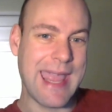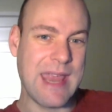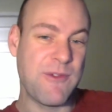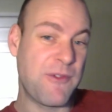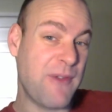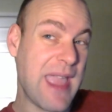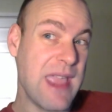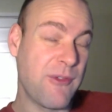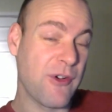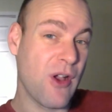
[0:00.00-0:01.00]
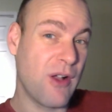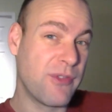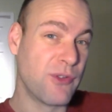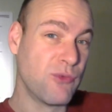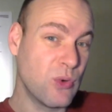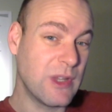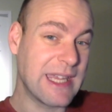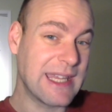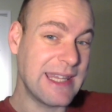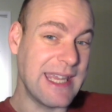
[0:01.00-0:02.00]
in favor of the
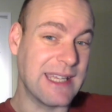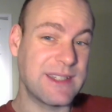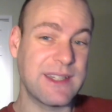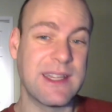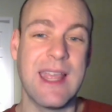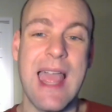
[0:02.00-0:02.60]
ruling elite